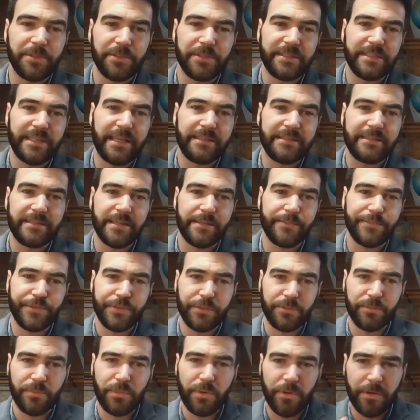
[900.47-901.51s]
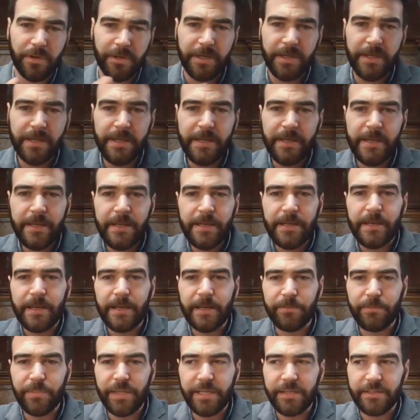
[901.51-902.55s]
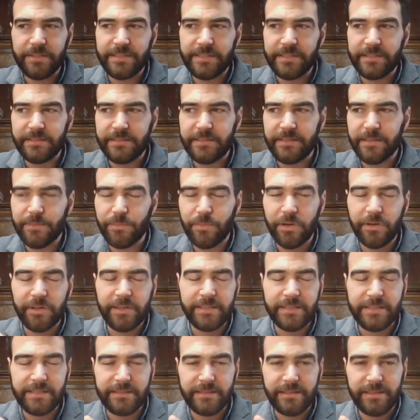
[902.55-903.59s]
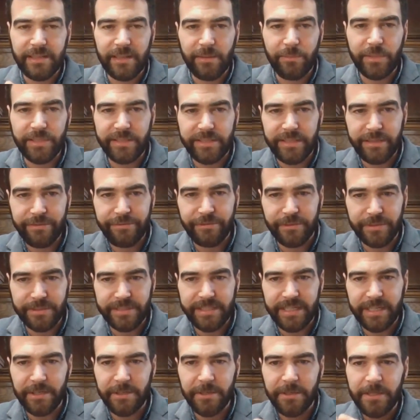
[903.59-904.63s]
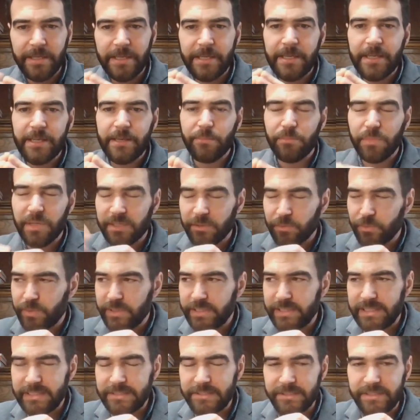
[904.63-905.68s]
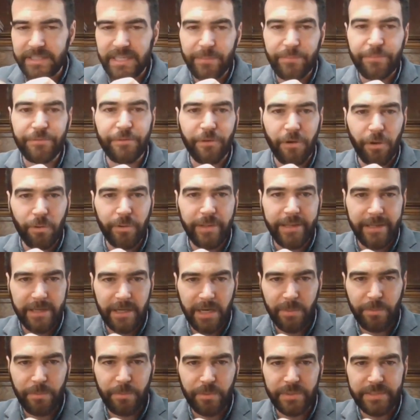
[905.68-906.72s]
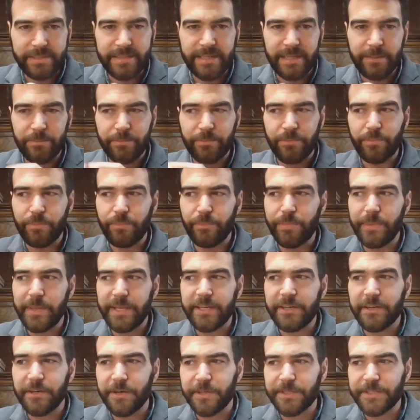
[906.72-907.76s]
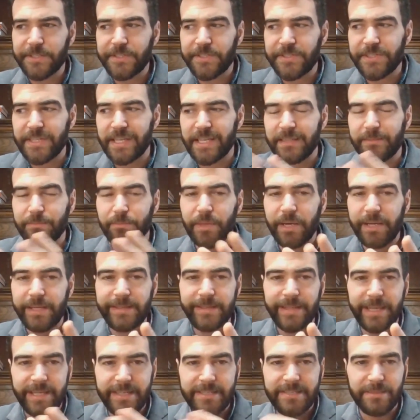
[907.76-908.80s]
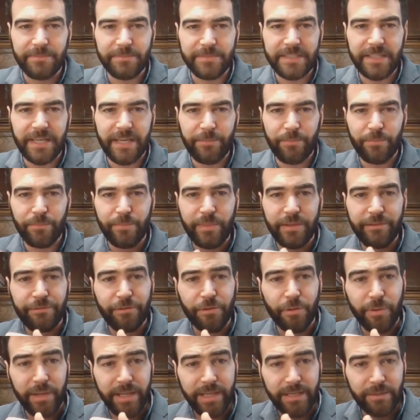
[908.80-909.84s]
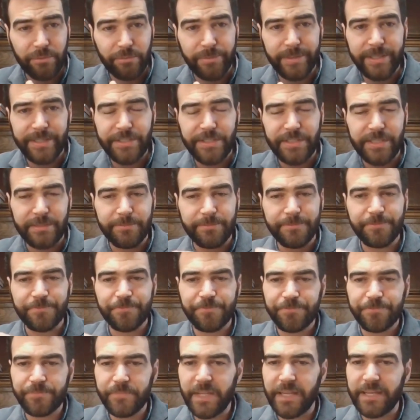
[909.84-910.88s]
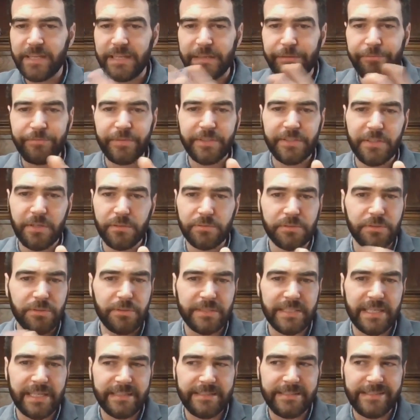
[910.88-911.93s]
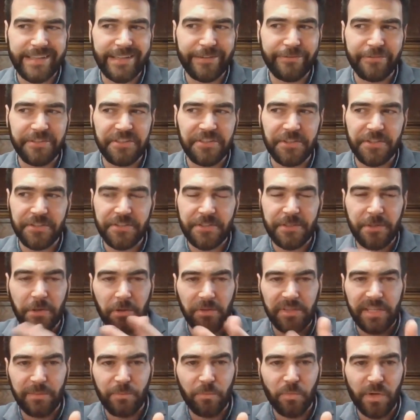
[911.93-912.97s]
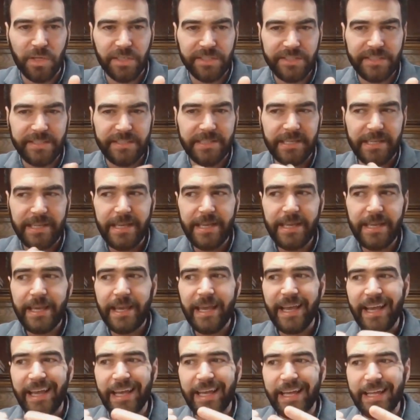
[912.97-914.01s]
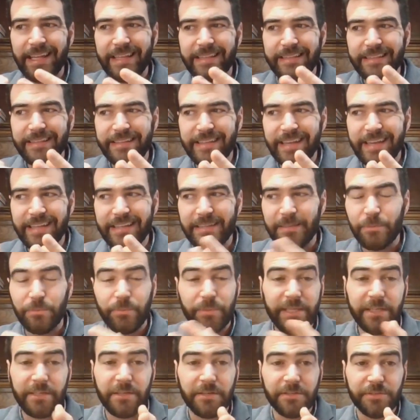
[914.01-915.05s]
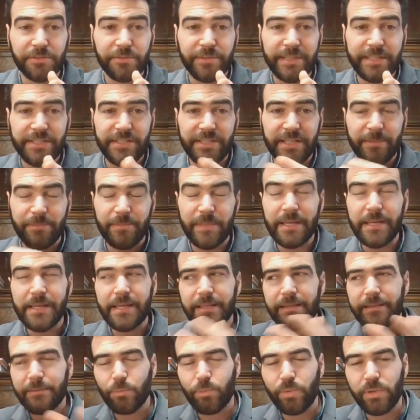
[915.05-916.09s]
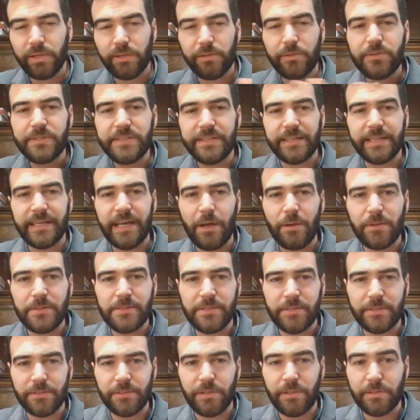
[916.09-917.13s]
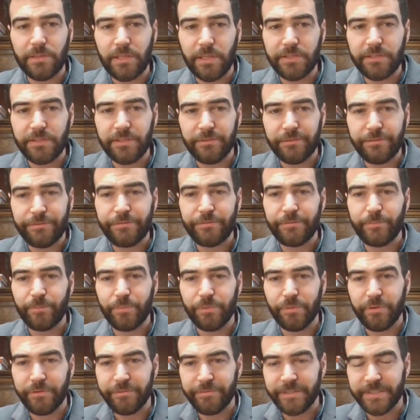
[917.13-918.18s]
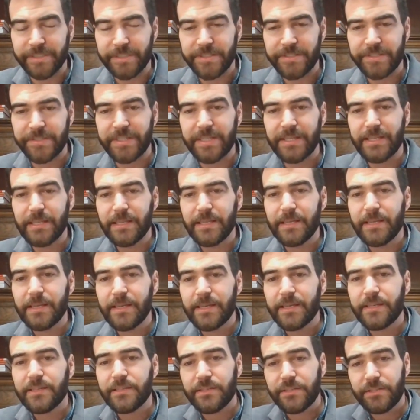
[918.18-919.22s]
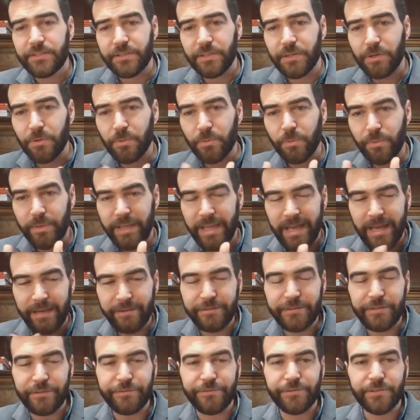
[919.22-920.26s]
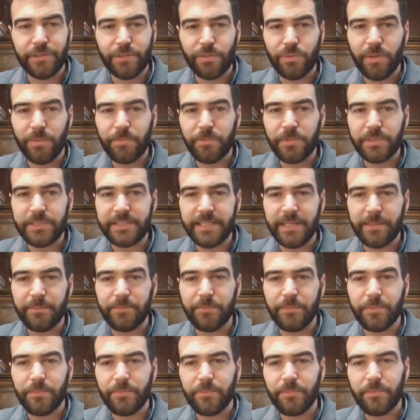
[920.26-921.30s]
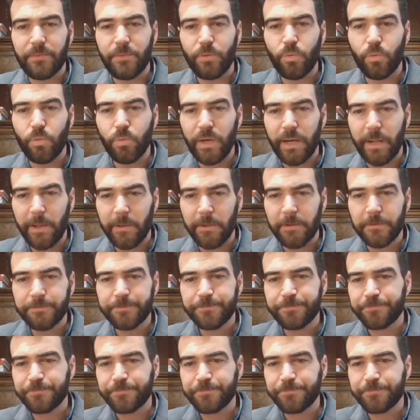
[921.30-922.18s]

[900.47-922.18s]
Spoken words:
to 10 times or more, because the market is a little bit different there. But we need to keep following up with them, because it might take some time before we can reach them. And if we don't do that, if we just call them once and then we can't reach them, we're losing out on a lot of profit. So we have to follow up with them well.